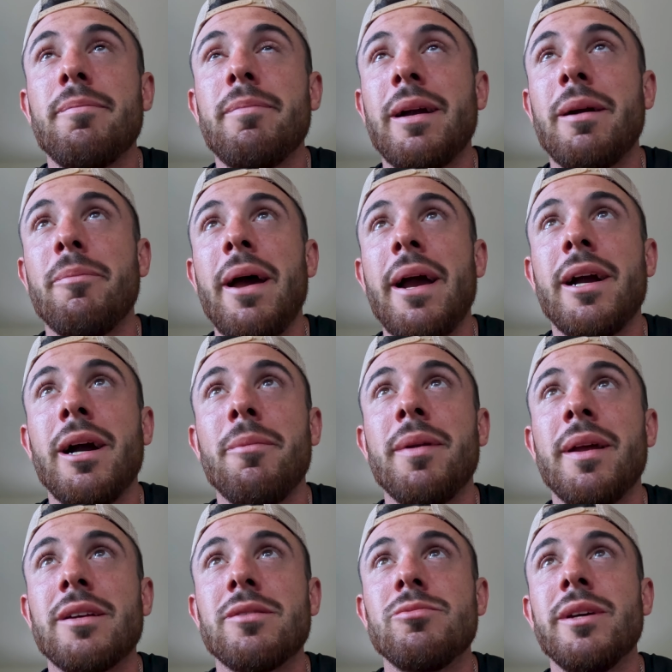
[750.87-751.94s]
Pick them back up
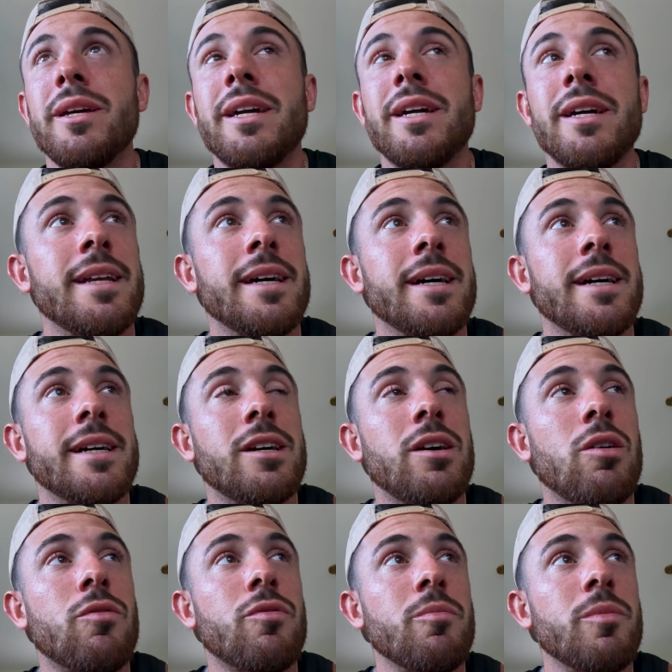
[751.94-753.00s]
next week and
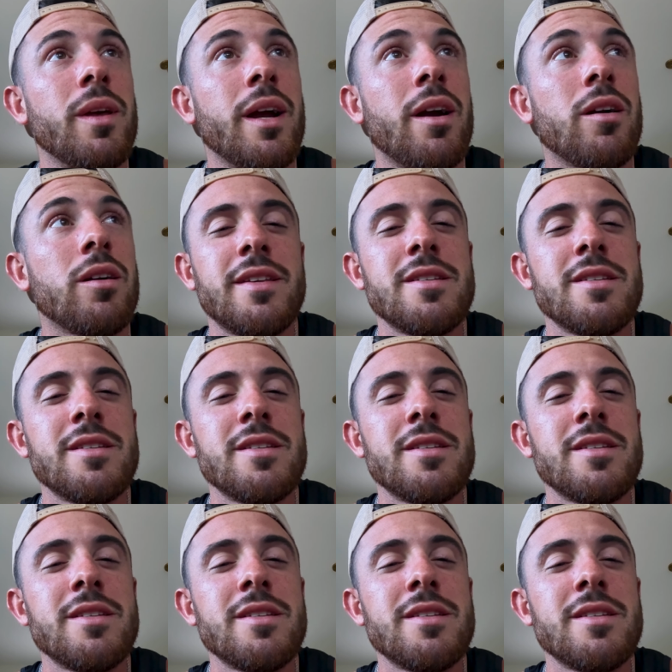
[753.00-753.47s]
go from there.